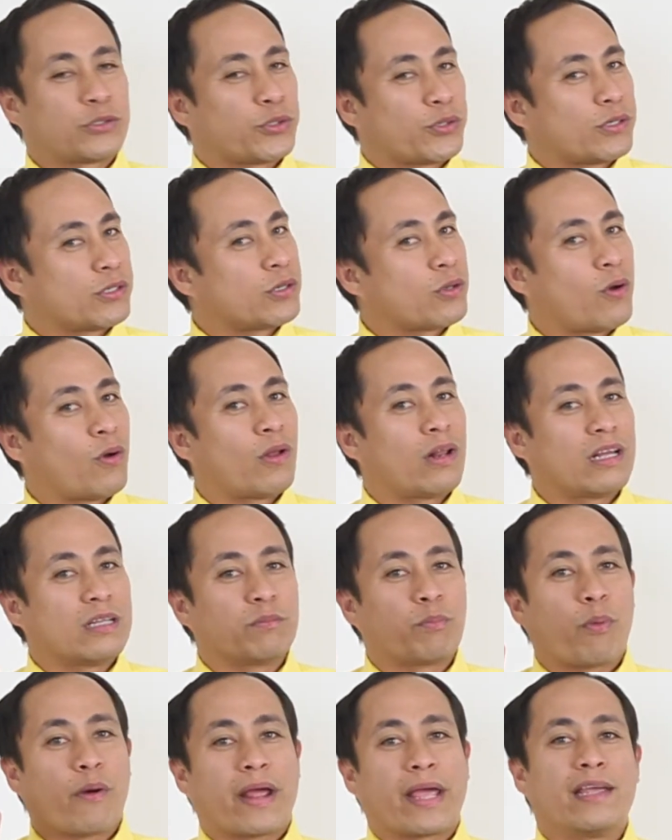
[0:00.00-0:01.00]
church hall
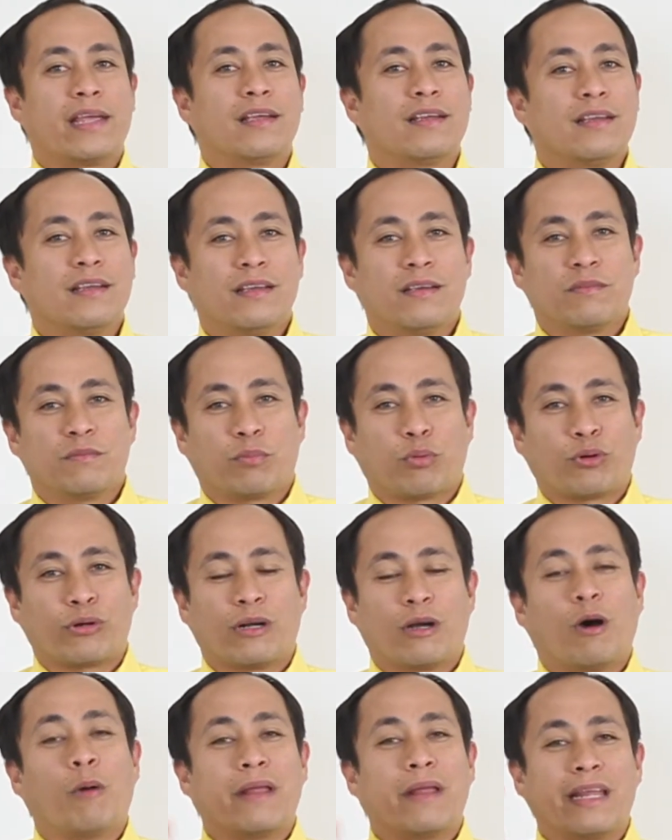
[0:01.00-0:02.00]
and pray for
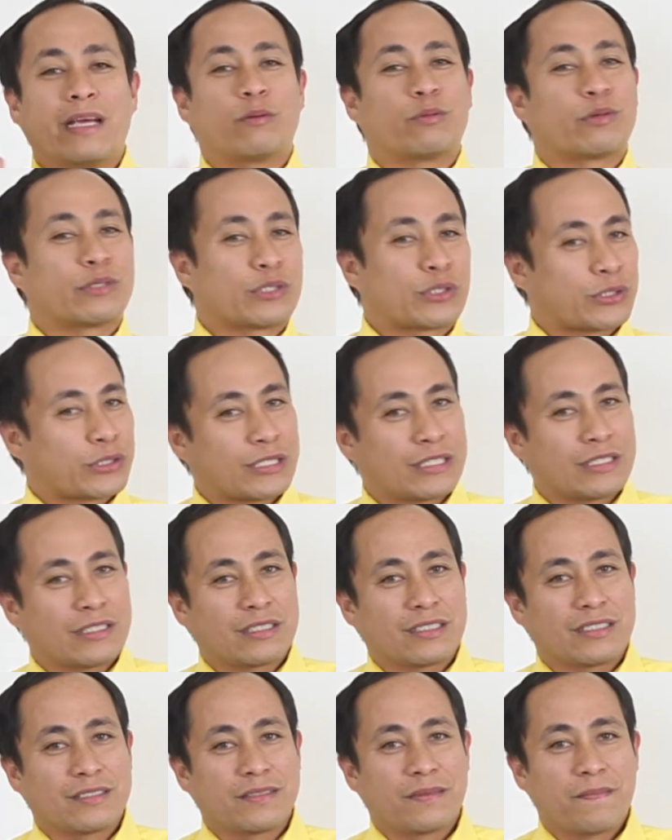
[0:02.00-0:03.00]
the opening of our
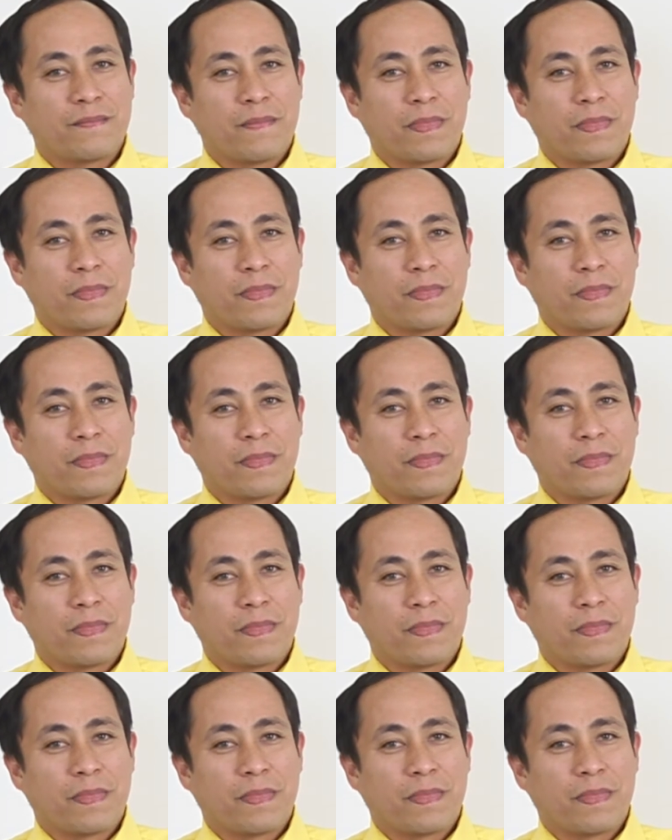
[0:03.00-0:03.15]
church.